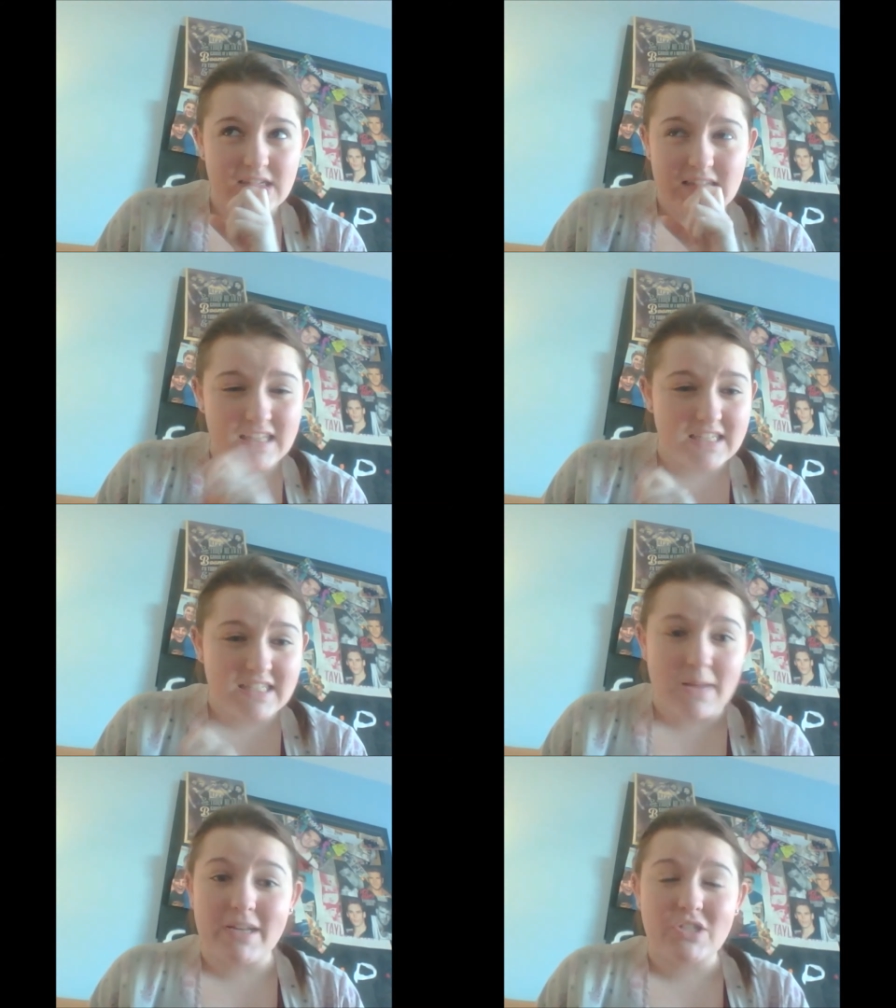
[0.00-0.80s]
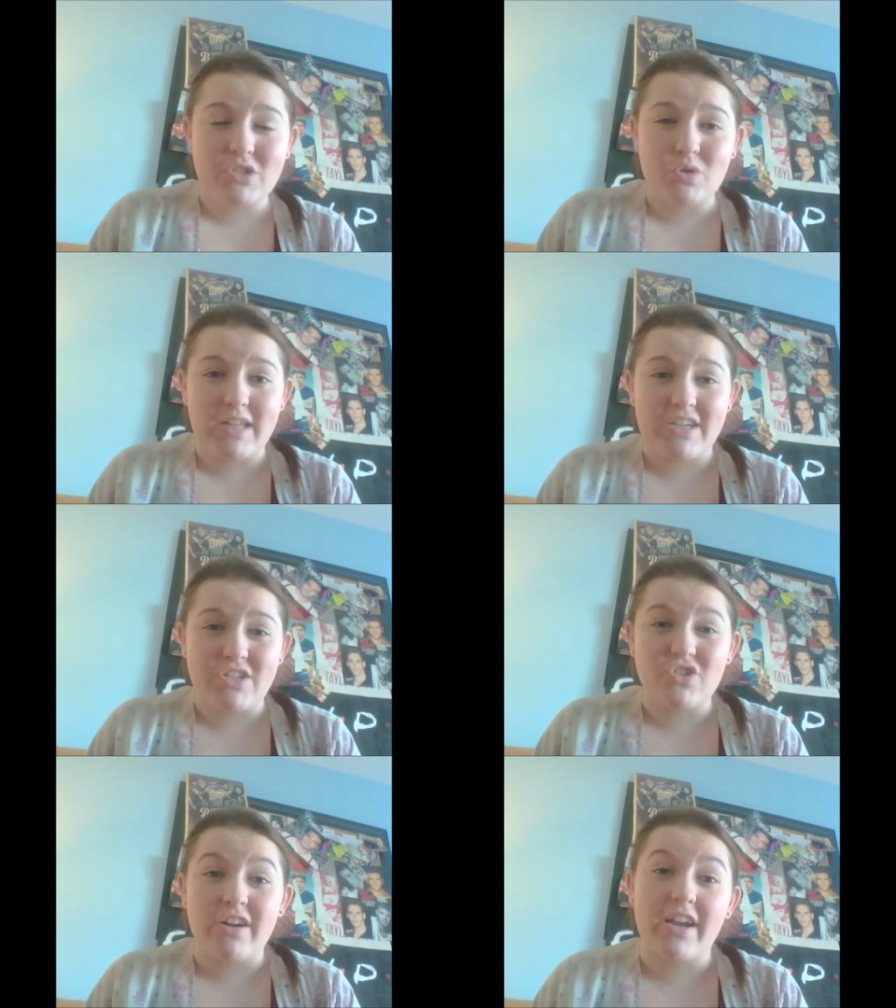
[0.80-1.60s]
at least 10 minutes too late to
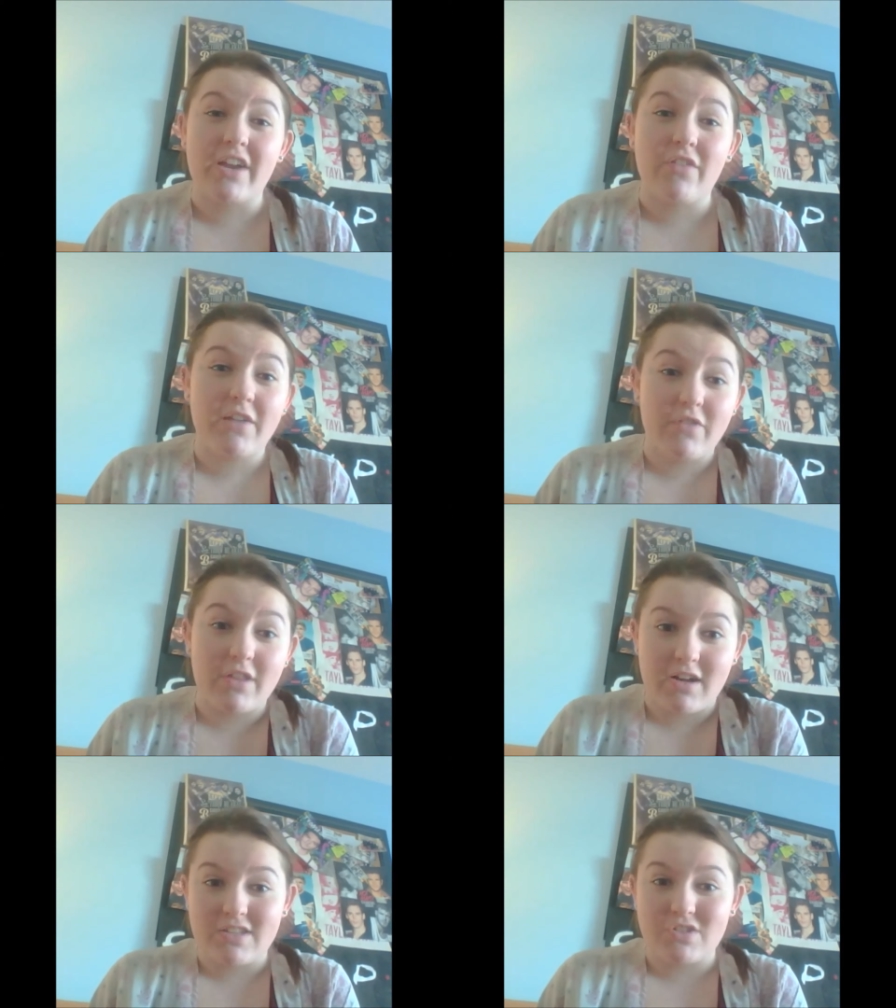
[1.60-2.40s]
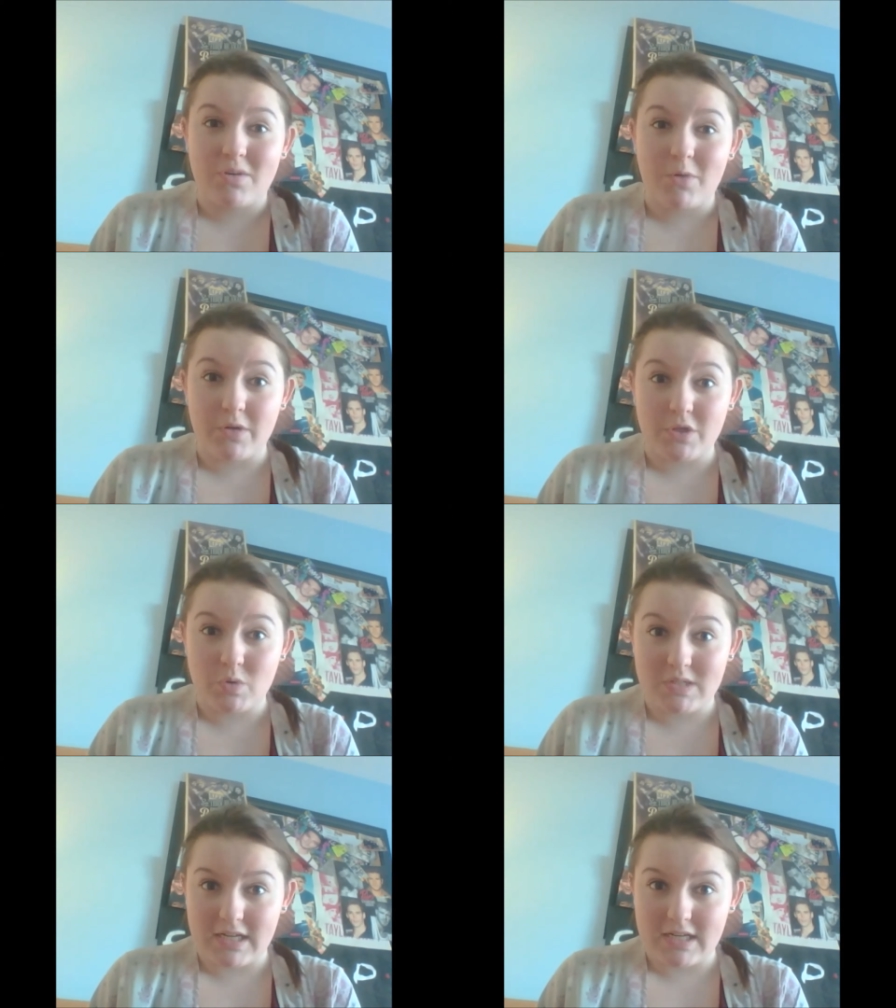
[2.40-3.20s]
start getting ready for the concert I'm going to
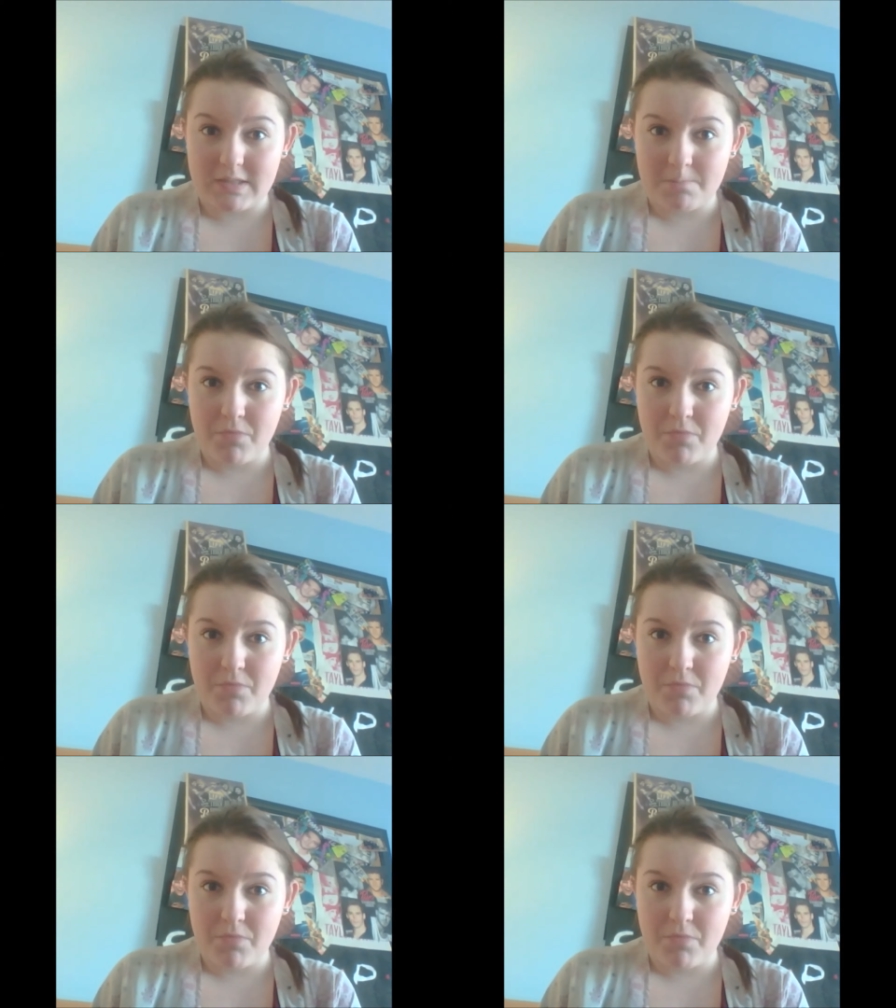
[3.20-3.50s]
tonight.